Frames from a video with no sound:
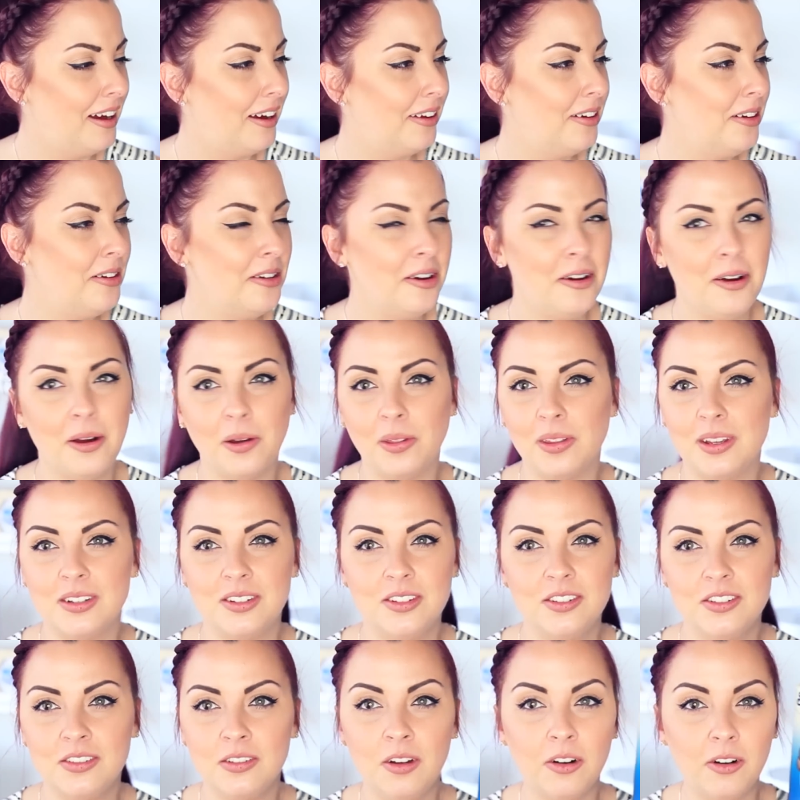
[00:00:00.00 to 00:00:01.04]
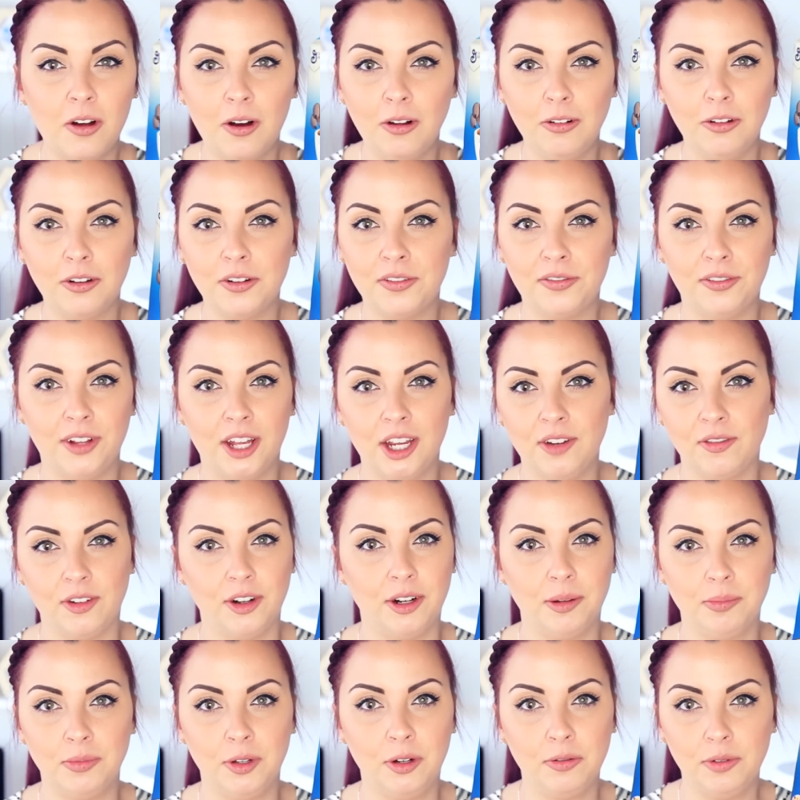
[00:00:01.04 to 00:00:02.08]
I don't know. There's just not a whole lot of
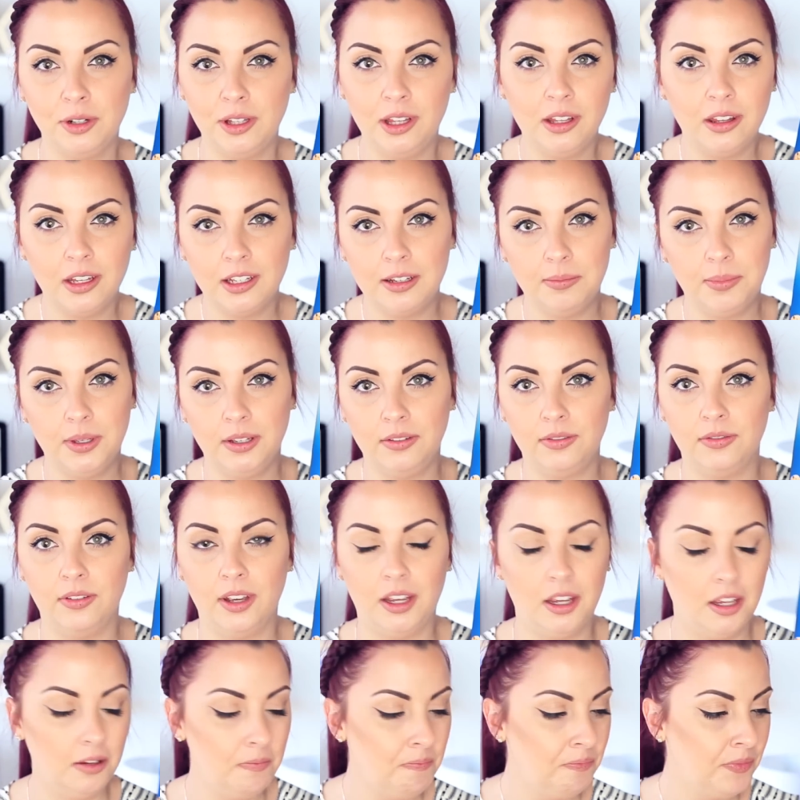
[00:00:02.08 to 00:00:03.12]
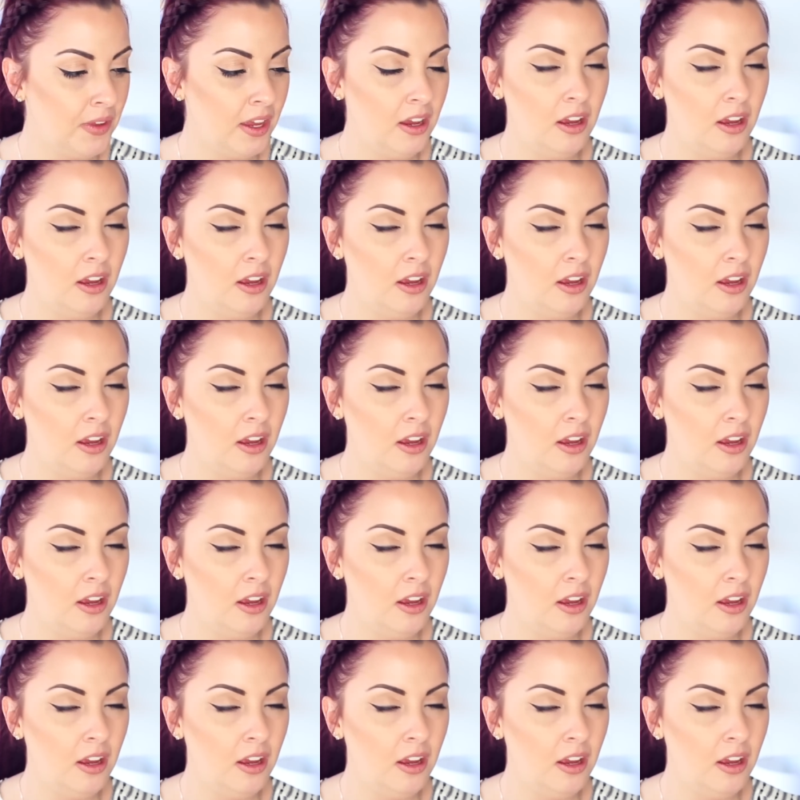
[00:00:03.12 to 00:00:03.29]
flavour. I'm not really like a big fan.